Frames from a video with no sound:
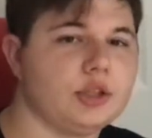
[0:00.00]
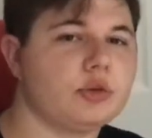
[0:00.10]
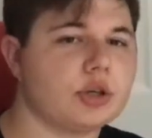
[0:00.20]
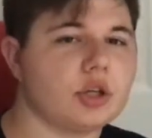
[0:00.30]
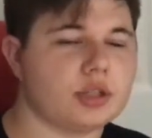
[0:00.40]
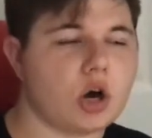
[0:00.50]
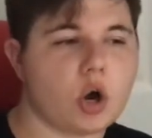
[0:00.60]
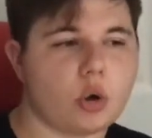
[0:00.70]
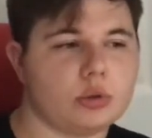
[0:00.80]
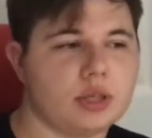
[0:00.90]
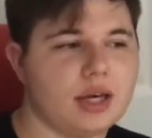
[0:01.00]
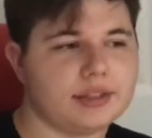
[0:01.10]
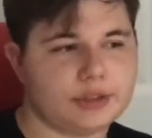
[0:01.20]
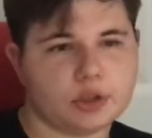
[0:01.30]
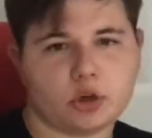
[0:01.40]
You can own
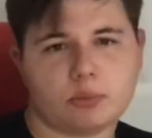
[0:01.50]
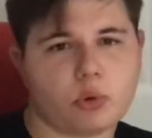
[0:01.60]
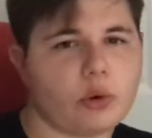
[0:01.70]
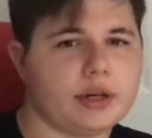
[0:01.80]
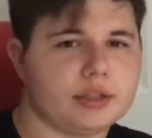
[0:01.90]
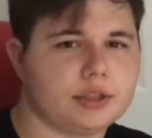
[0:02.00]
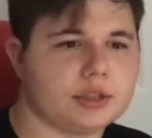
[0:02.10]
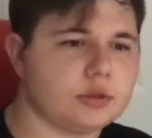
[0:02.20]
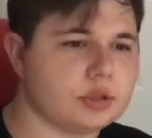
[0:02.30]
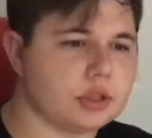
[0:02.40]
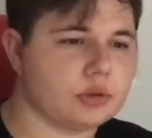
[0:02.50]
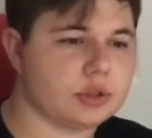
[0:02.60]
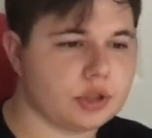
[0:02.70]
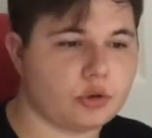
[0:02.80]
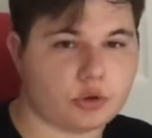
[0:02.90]

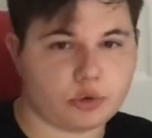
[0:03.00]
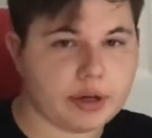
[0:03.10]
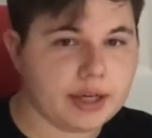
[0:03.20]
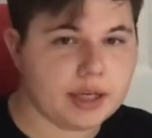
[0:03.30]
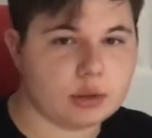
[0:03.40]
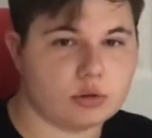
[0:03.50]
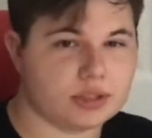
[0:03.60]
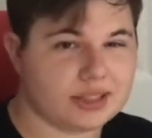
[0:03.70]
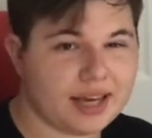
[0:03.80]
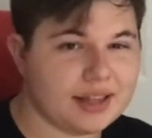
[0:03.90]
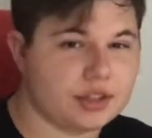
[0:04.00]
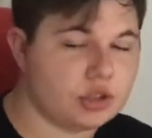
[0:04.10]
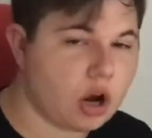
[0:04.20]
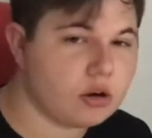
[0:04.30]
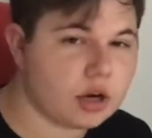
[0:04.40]
0.0003, and it will say the
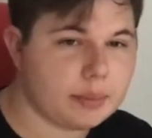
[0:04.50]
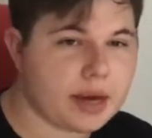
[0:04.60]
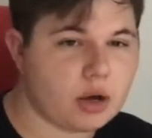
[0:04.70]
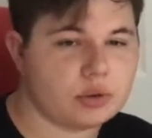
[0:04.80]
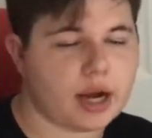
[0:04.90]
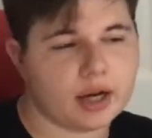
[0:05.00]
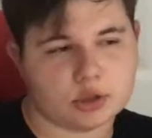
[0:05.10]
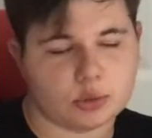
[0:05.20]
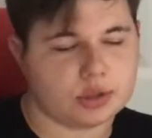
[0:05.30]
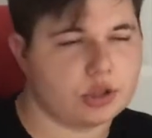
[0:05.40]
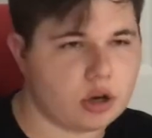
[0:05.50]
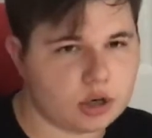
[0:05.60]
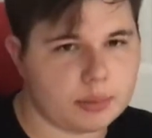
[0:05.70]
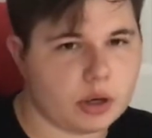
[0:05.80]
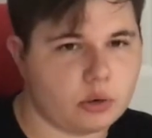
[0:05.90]
dollar amount. I don't know what the
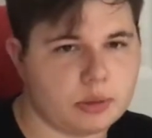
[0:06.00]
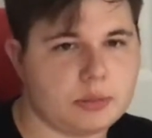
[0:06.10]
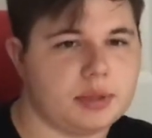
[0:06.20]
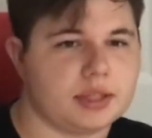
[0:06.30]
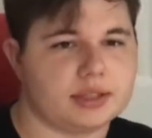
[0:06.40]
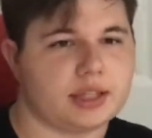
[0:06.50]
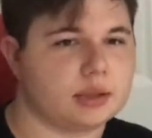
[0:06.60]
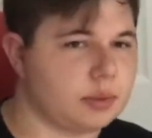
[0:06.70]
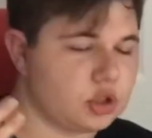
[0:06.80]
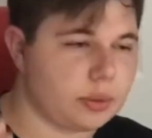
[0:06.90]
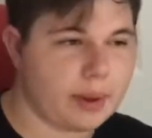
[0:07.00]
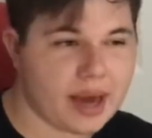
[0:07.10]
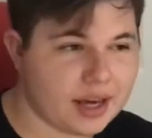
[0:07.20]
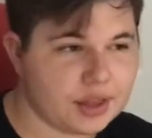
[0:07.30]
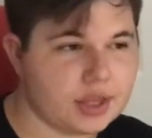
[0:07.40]
dollar amount will be because that's a bunch of
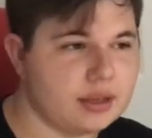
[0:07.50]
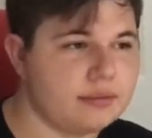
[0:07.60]
math.